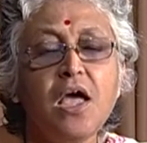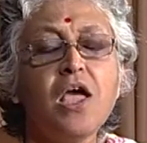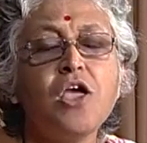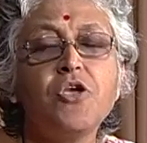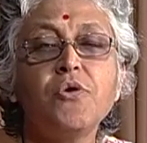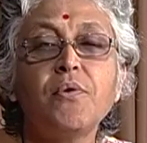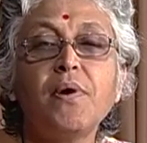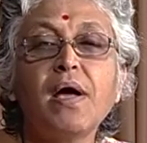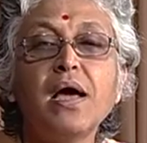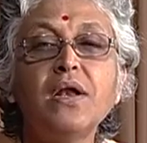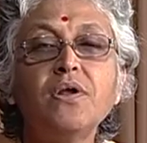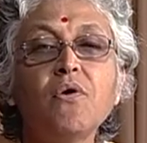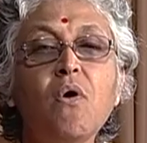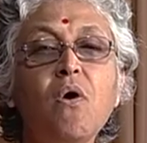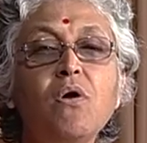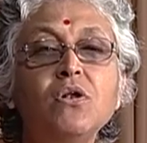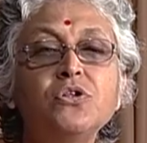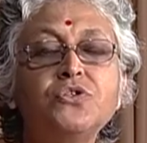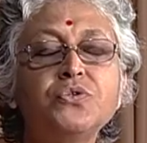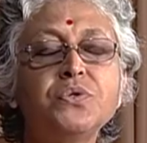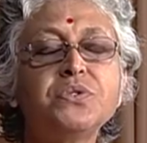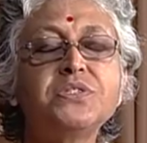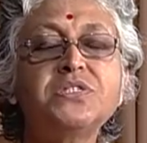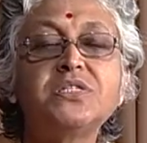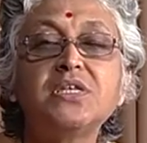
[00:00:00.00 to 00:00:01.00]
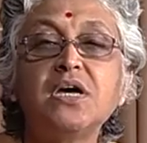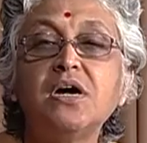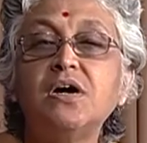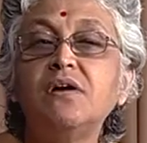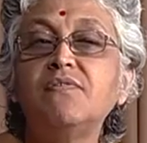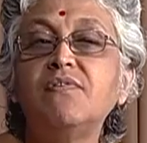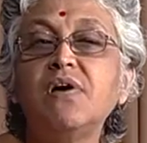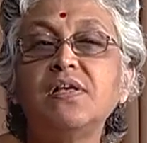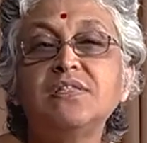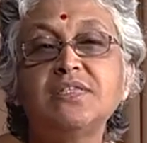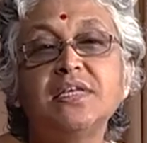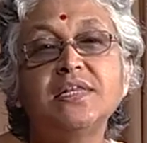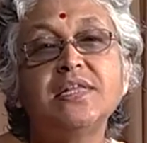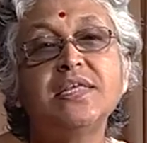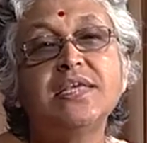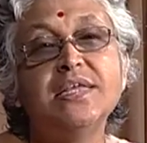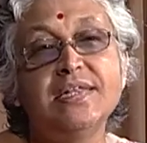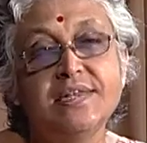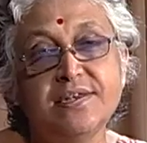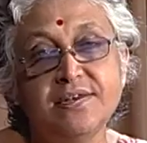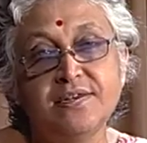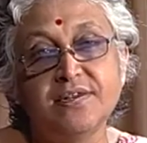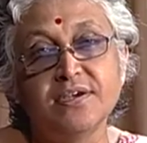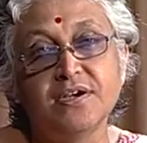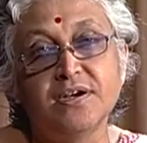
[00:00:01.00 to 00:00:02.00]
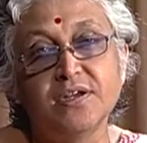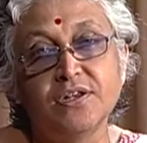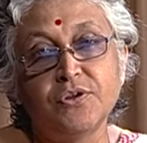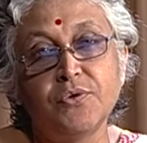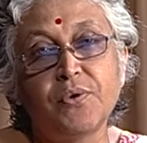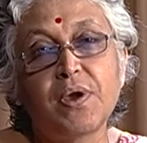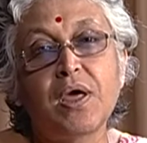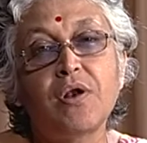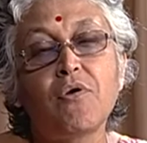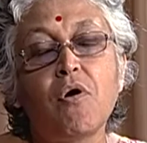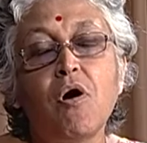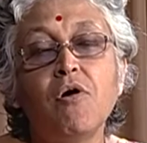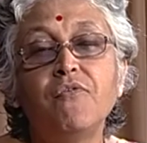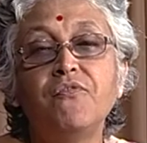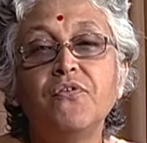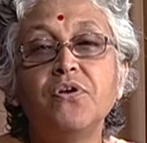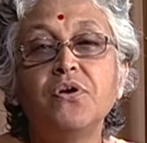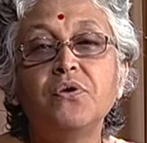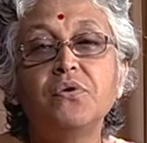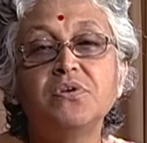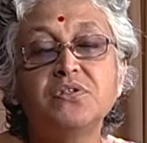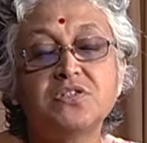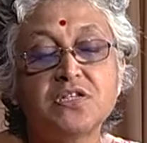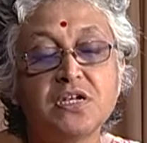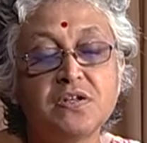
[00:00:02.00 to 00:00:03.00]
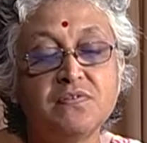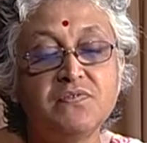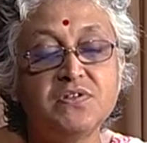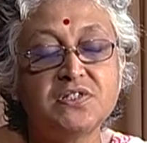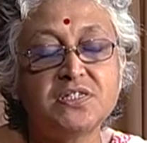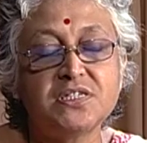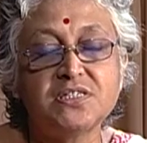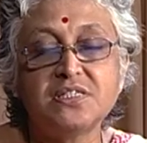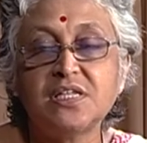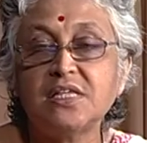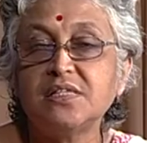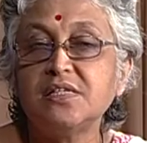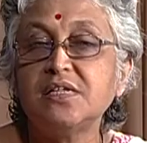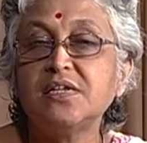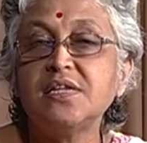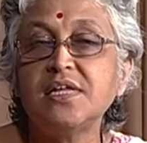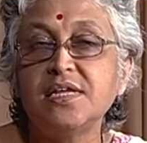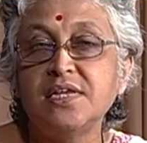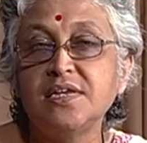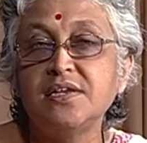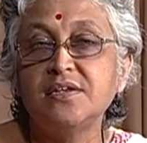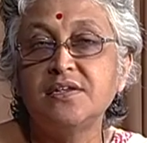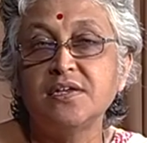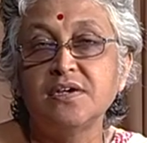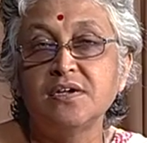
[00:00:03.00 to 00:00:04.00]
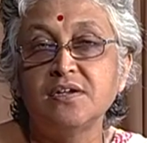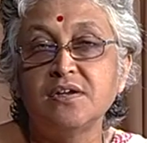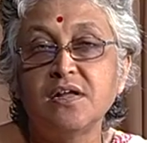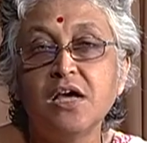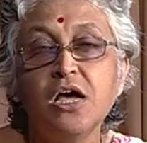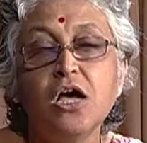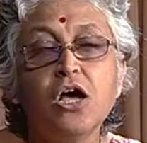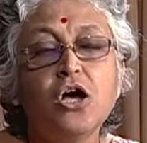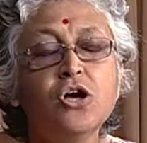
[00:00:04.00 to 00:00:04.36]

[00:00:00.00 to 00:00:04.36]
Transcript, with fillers: You can also serve as an intern. You can offer your services as an intern.